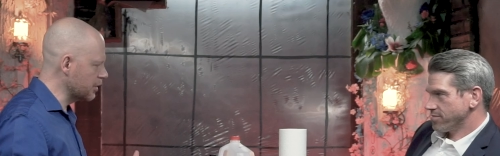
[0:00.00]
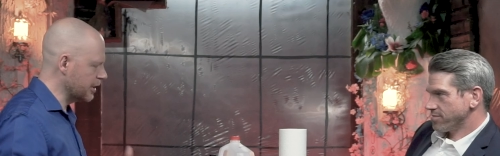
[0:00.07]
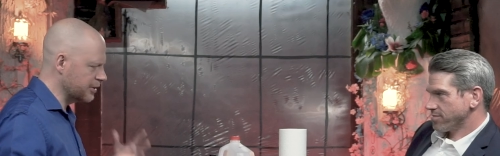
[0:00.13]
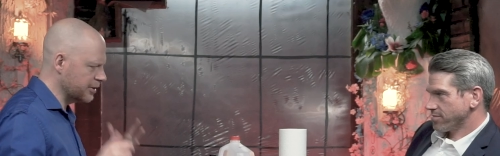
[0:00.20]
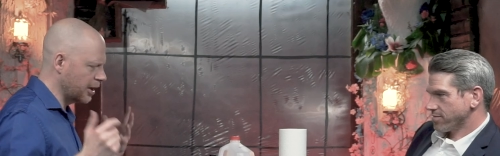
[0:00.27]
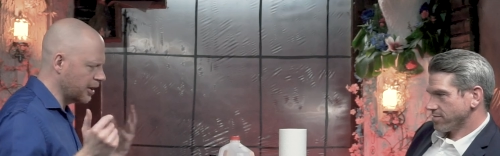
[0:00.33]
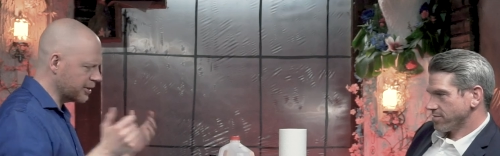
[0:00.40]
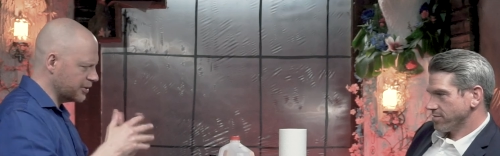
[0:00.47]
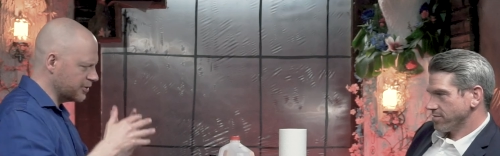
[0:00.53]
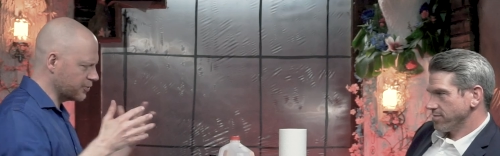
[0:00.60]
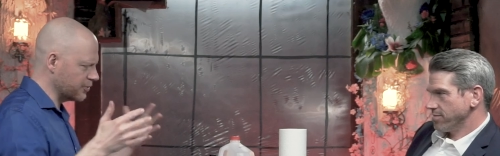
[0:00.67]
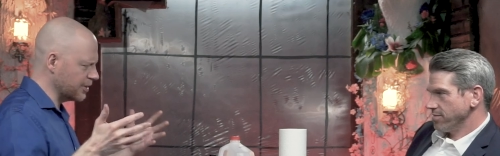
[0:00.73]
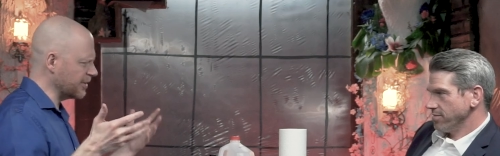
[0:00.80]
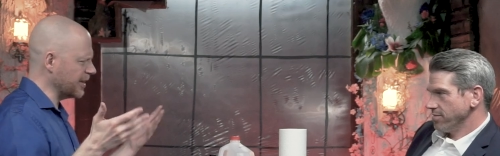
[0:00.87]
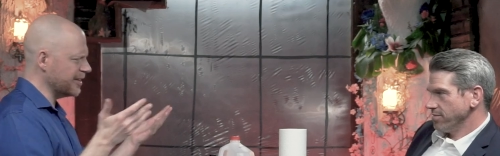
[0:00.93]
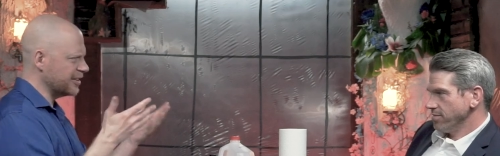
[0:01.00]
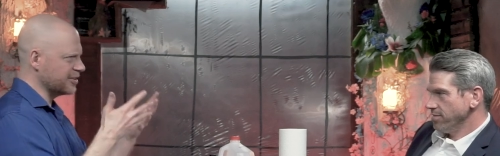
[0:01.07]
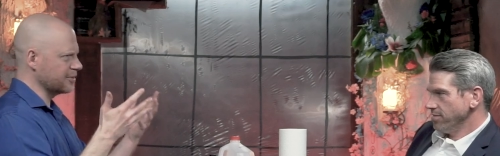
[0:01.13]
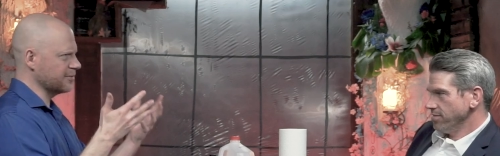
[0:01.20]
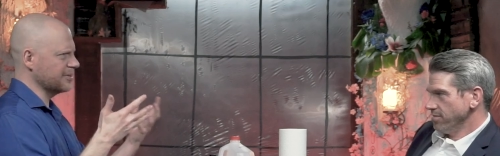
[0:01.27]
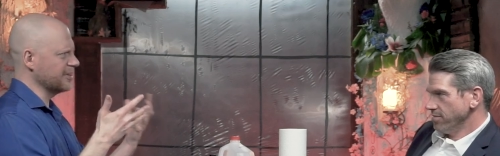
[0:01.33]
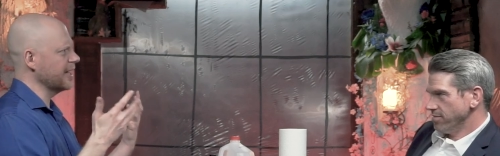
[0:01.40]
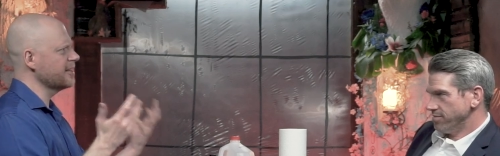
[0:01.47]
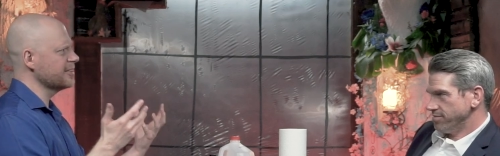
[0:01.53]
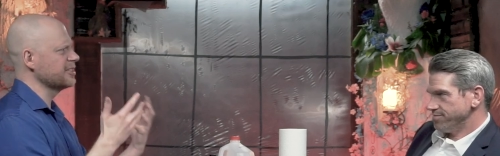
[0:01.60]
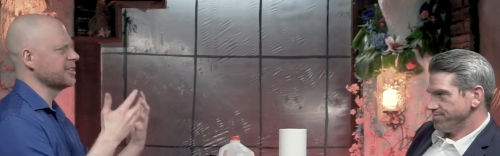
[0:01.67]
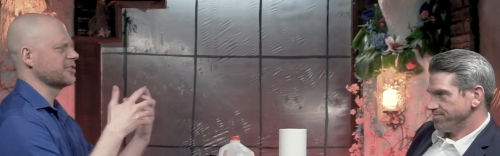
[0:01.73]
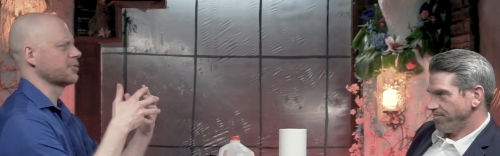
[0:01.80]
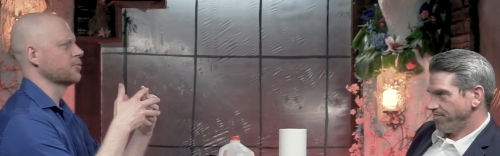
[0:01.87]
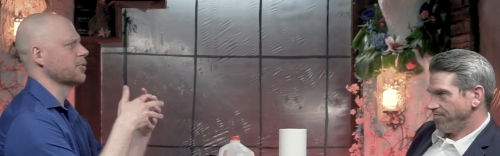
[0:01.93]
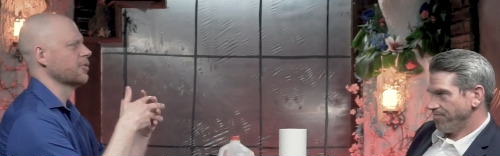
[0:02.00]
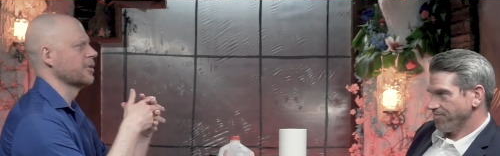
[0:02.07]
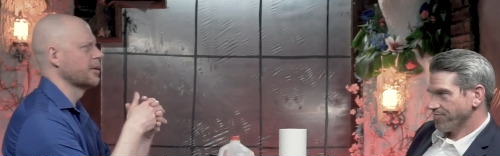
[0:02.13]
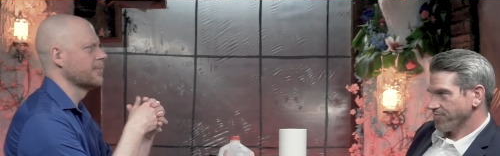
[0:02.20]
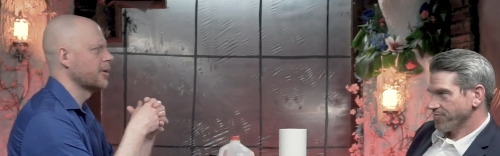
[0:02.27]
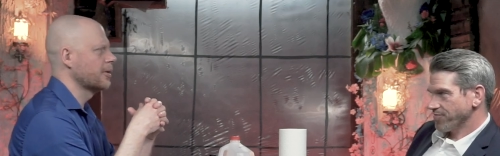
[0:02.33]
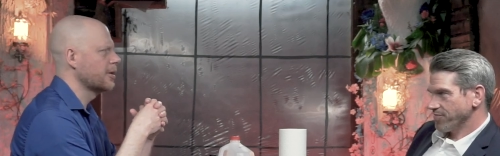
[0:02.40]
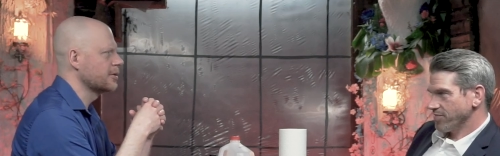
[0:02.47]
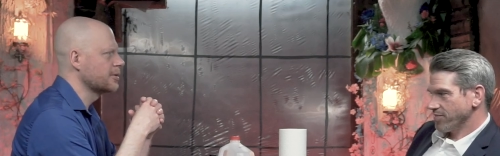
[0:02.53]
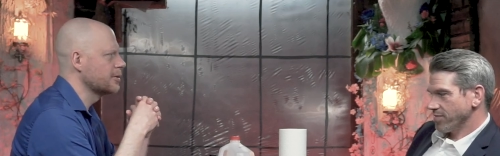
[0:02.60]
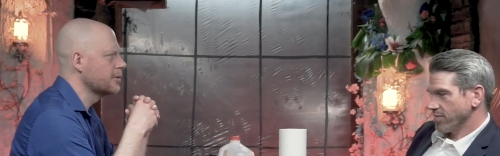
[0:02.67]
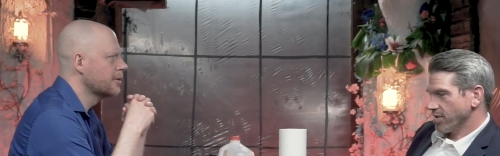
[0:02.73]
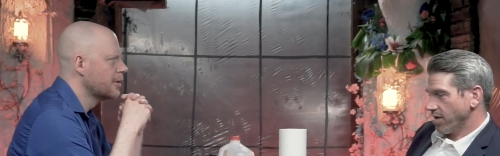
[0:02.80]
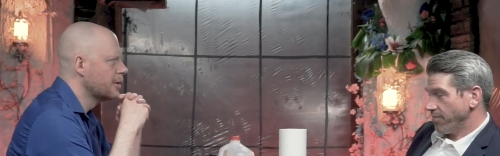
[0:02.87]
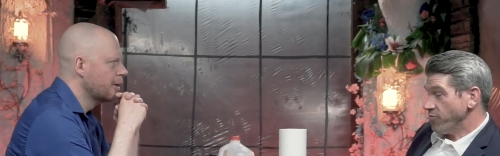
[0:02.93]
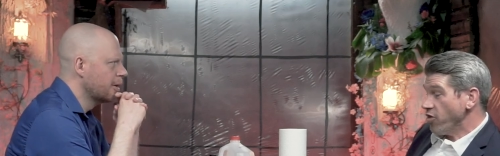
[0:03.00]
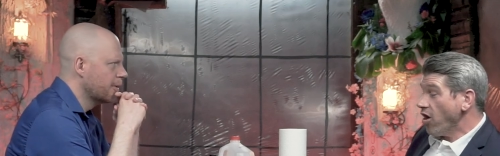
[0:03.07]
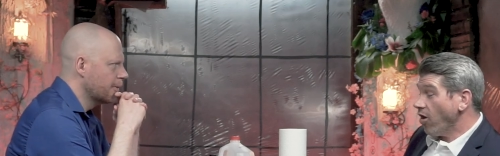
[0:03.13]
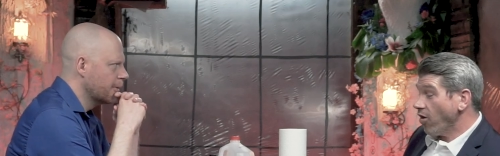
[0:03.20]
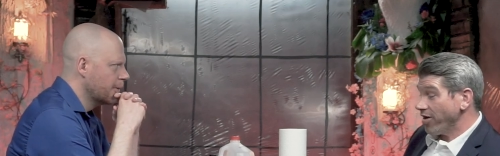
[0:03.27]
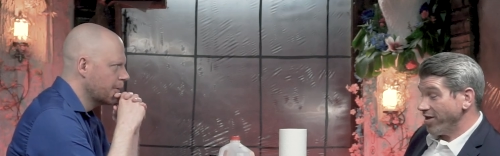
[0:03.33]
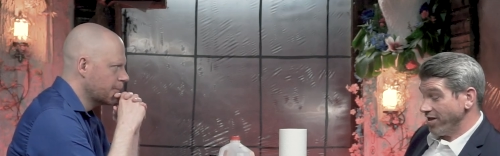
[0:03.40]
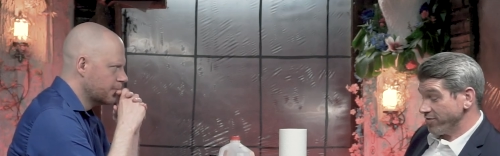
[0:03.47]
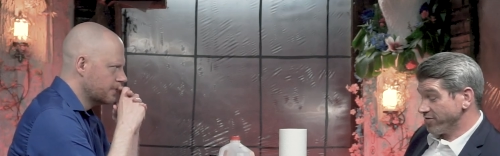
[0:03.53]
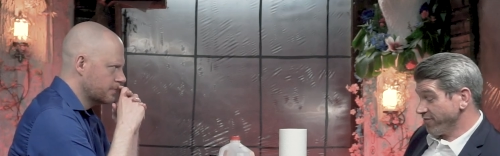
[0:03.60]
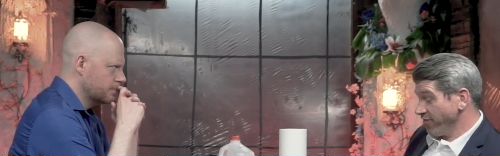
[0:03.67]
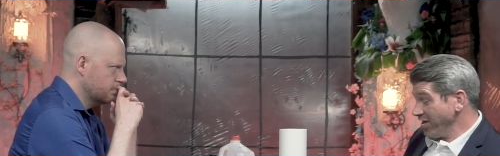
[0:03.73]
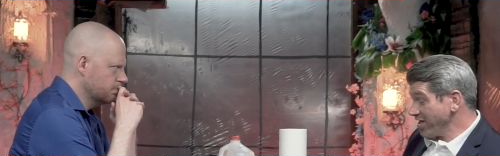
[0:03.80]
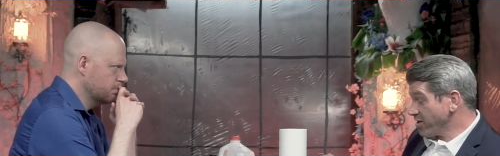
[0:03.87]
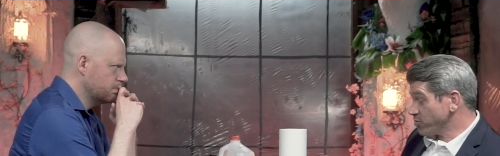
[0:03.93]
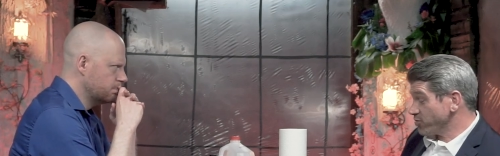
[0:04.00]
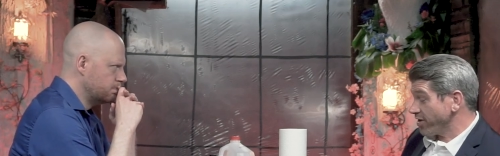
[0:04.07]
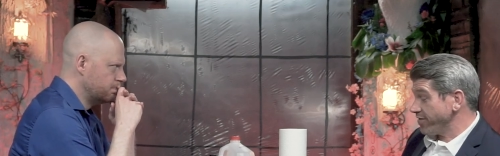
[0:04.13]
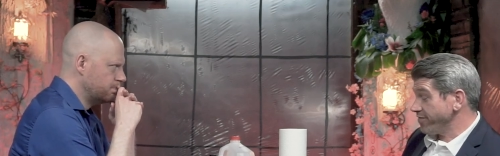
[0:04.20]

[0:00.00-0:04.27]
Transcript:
Speaker 1: And Ogden's, that is such a cool thing about Ogden.
Speaker 2: No, it's funny because when I